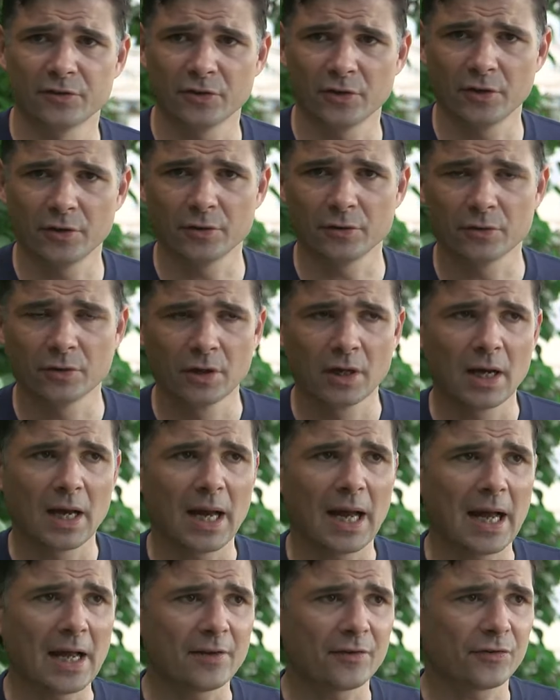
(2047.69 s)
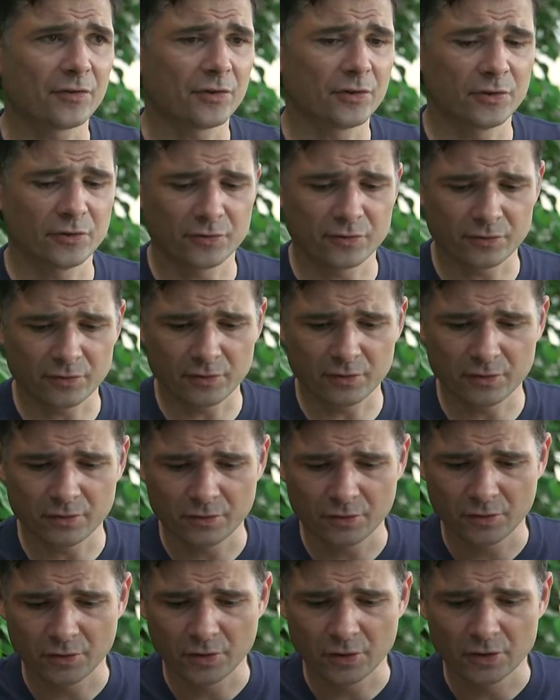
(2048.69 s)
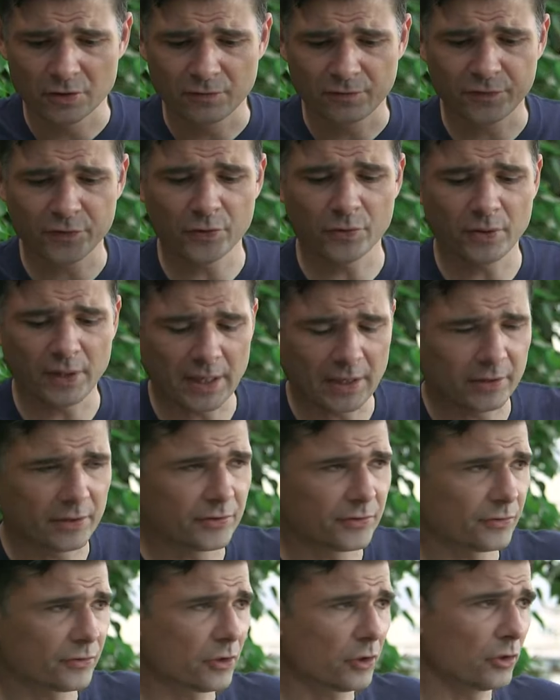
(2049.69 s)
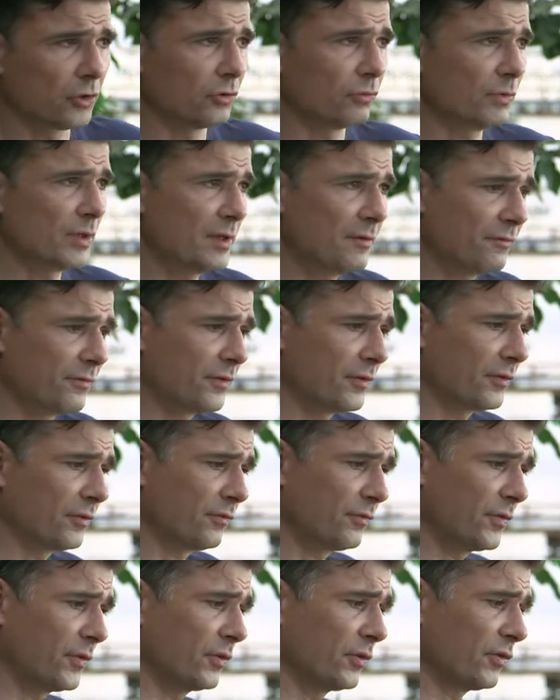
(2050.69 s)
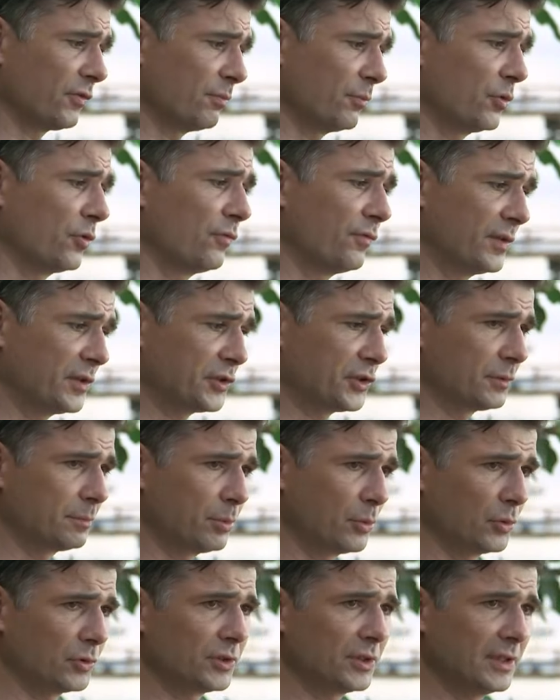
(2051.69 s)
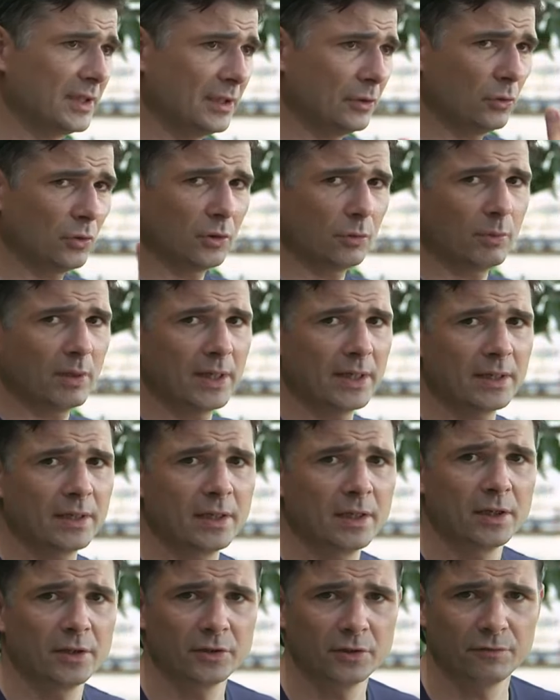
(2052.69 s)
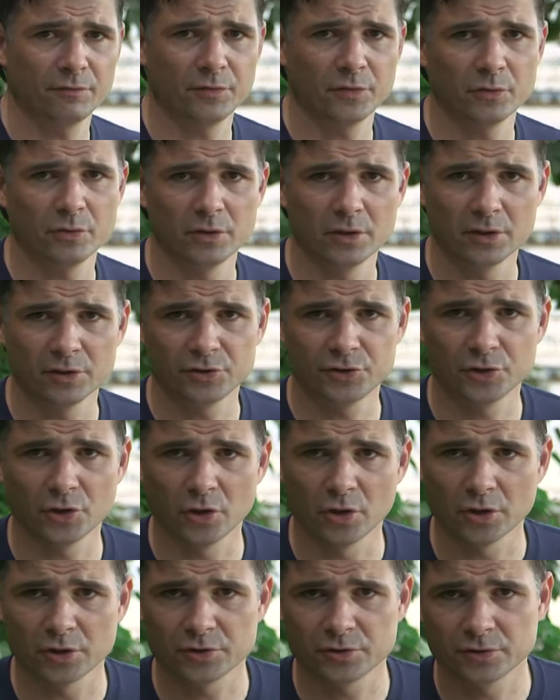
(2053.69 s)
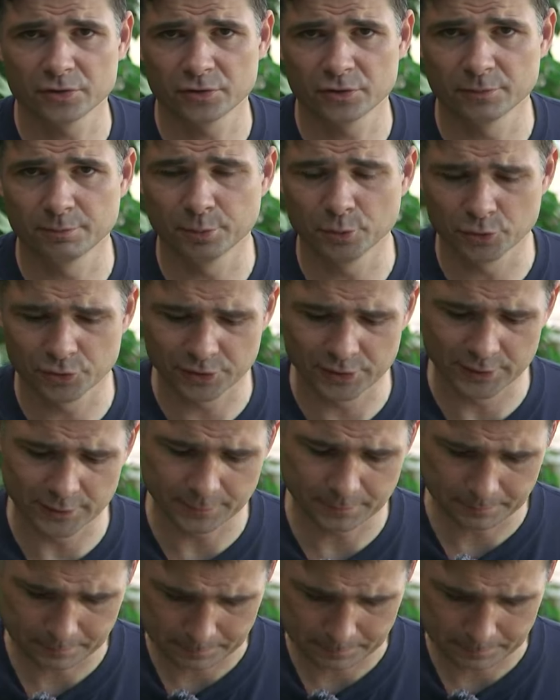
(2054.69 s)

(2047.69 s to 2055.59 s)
So as there's fewer areas of coral reef, there's fewer small fish supported, and all the way to fewer sharks supported.